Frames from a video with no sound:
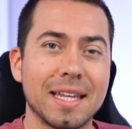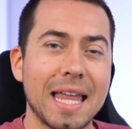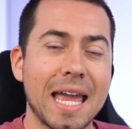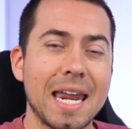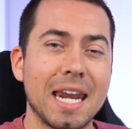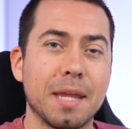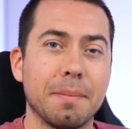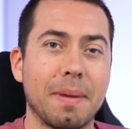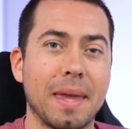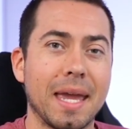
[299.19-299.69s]

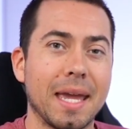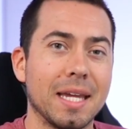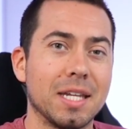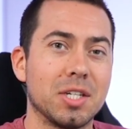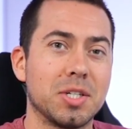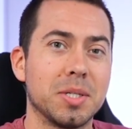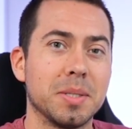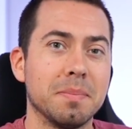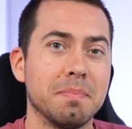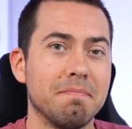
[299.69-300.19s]
landing
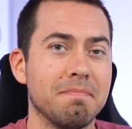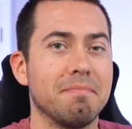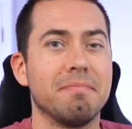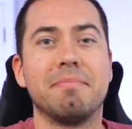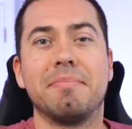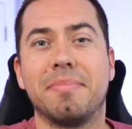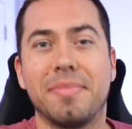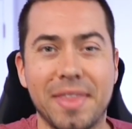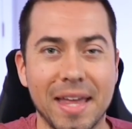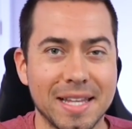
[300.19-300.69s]
page,
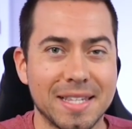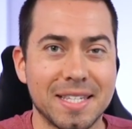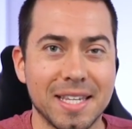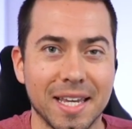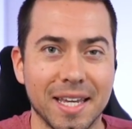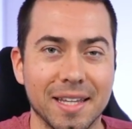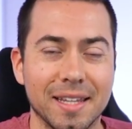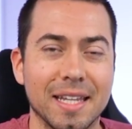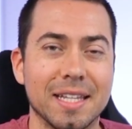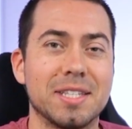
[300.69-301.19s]
that's
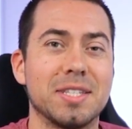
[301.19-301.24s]
it,